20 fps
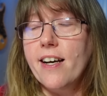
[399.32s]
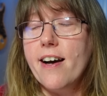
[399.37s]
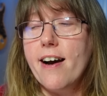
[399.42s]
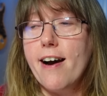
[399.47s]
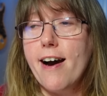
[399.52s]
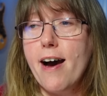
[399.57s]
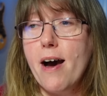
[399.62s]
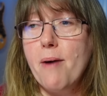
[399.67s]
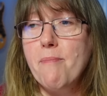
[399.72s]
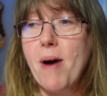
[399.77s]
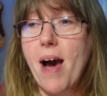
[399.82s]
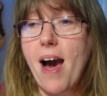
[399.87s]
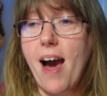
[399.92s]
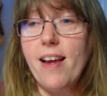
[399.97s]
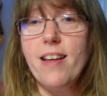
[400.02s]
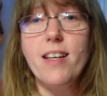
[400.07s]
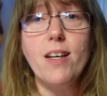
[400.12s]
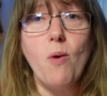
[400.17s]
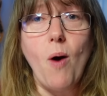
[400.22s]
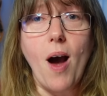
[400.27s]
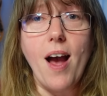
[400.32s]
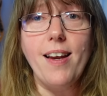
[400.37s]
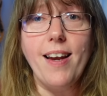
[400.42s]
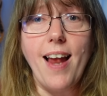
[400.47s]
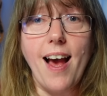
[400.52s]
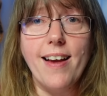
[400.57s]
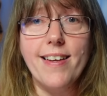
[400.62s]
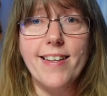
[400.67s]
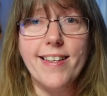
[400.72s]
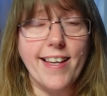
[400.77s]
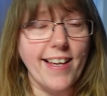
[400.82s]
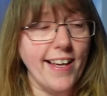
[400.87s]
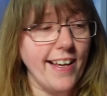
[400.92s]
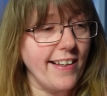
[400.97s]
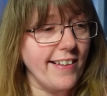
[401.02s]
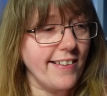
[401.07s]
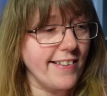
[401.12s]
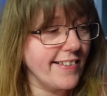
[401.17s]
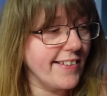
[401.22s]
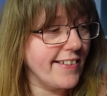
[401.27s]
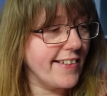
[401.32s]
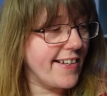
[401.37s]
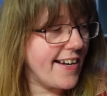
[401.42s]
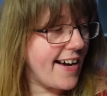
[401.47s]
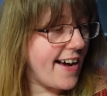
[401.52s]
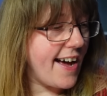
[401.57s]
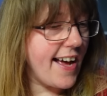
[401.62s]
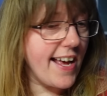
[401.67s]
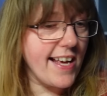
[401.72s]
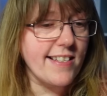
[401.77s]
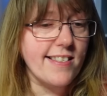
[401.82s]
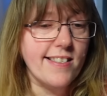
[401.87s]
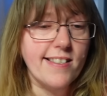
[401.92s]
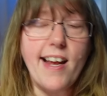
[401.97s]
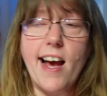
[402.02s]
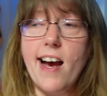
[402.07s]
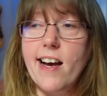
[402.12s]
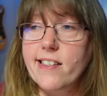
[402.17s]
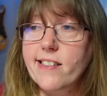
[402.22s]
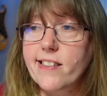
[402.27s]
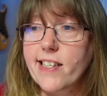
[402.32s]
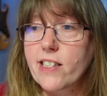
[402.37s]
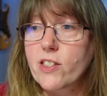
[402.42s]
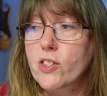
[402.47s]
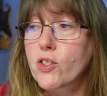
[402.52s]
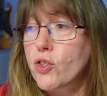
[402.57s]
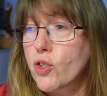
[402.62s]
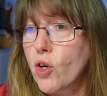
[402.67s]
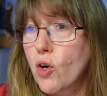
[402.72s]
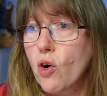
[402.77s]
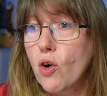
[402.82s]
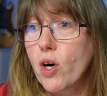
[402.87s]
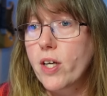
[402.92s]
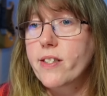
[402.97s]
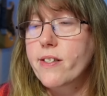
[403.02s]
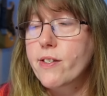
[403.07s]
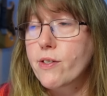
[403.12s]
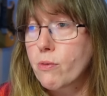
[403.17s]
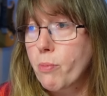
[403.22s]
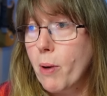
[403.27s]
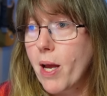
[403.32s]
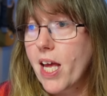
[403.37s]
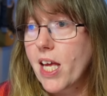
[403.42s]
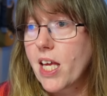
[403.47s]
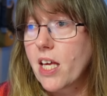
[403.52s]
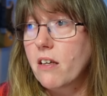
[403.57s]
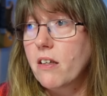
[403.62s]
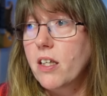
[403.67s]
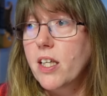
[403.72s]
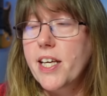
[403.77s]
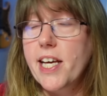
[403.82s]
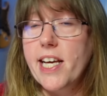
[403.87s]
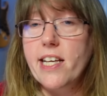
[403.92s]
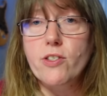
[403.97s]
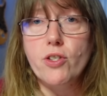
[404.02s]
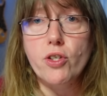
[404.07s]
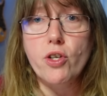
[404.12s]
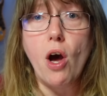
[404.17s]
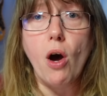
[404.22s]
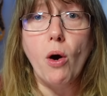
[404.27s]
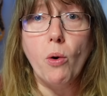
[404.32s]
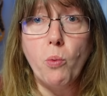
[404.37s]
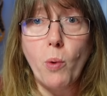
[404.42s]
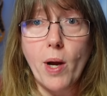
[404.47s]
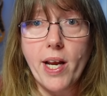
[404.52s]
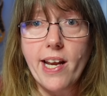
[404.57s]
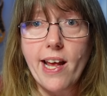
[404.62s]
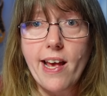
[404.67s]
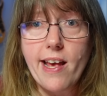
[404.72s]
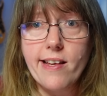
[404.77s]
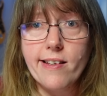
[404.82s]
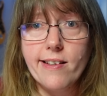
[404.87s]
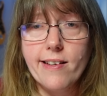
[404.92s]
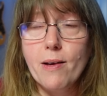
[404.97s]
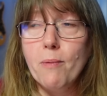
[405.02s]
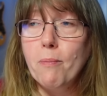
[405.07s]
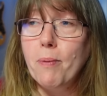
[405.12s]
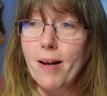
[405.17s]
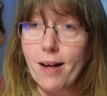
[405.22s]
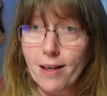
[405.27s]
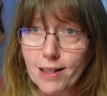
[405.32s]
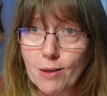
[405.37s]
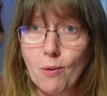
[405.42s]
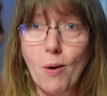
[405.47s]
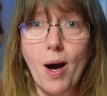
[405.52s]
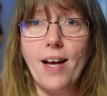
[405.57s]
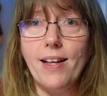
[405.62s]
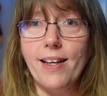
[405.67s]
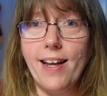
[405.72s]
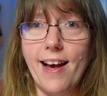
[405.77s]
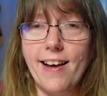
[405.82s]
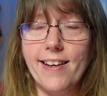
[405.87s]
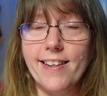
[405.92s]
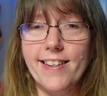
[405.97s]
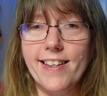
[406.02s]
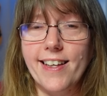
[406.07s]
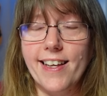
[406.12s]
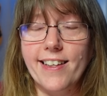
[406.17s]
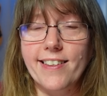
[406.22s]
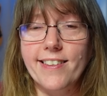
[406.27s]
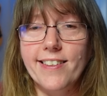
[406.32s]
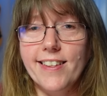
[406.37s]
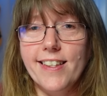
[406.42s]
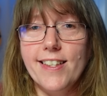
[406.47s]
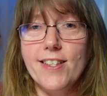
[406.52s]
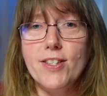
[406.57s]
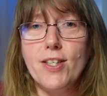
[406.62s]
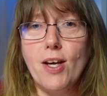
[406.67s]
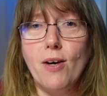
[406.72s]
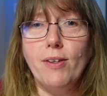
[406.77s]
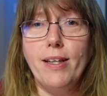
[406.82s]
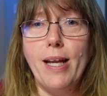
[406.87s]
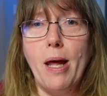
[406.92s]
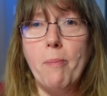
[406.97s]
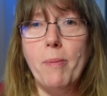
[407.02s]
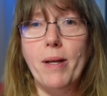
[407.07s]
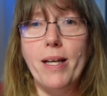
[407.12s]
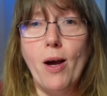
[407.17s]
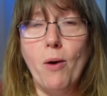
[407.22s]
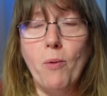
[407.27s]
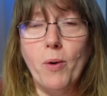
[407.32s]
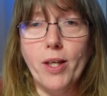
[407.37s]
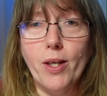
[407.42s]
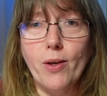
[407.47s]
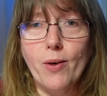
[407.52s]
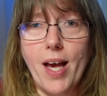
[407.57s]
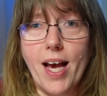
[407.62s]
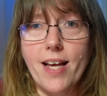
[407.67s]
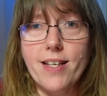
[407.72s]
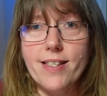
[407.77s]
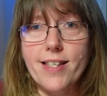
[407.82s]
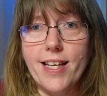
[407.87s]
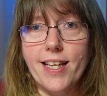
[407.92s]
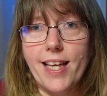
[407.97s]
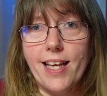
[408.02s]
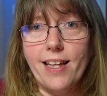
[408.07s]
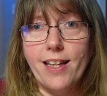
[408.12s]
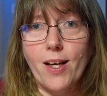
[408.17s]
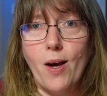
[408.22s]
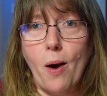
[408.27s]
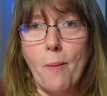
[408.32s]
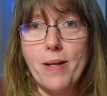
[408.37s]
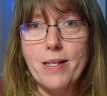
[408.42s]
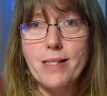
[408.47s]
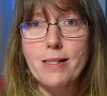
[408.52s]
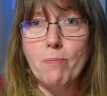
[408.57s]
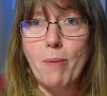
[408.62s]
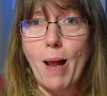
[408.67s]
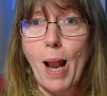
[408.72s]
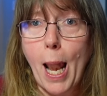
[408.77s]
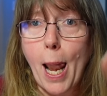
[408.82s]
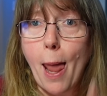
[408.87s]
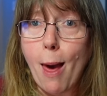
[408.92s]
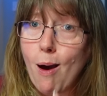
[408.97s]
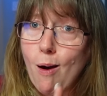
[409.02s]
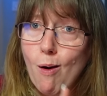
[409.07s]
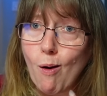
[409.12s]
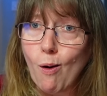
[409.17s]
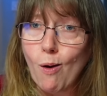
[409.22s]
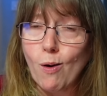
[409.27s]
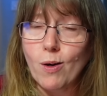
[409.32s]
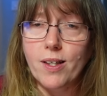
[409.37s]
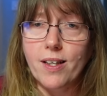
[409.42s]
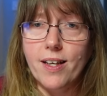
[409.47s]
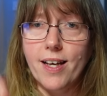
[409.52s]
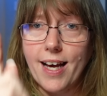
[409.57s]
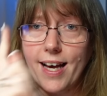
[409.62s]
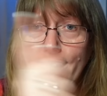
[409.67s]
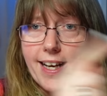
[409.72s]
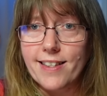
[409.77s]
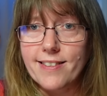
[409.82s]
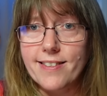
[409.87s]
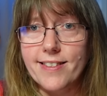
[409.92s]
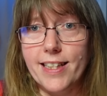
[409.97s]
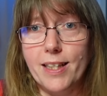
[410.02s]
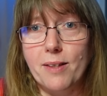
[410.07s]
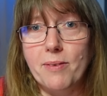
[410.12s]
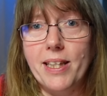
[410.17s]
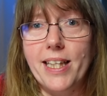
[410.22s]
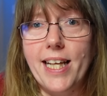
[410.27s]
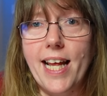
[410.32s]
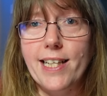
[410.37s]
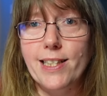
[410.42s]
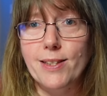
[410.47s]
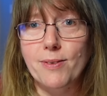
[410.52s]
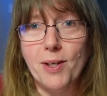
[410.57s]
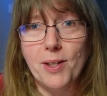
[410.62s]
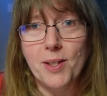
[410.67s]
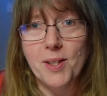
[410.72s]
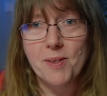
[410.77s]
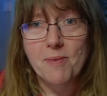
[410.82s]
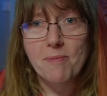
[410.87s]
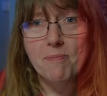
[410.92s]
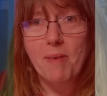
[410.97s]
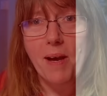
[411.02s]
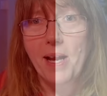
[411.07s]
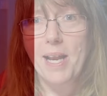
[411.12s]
I quite like it. It's nice. It's short and sweet. It's not a winner, but I quite like it. So let me know what you guys think in the comments below, and I'll see you in the next one. Bye,